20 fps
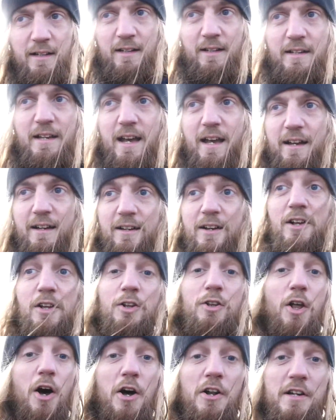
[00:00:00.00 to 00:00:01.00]
Yeah,
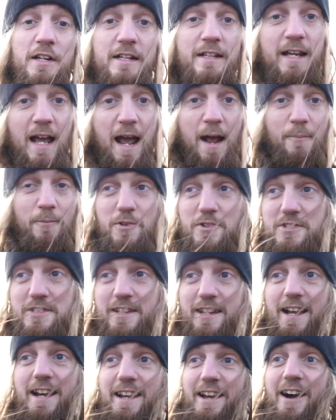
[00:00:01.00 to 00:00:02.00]
learning cameras
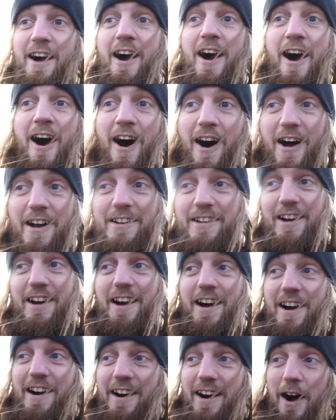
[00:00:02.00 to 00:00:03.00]
today. Hi,
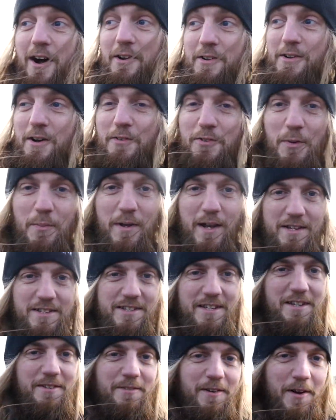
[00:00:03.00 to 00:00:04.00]
Da. I don't know if they'll be able to
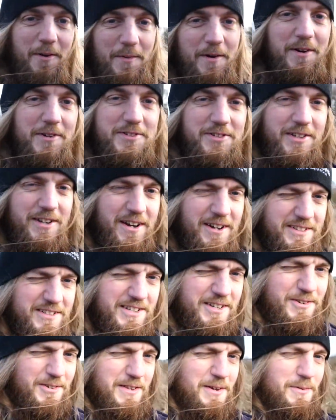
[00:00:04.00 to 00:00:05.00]
see you very well because I can't
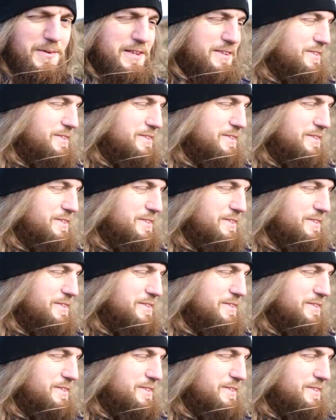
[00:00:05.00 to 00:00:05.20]
see all that well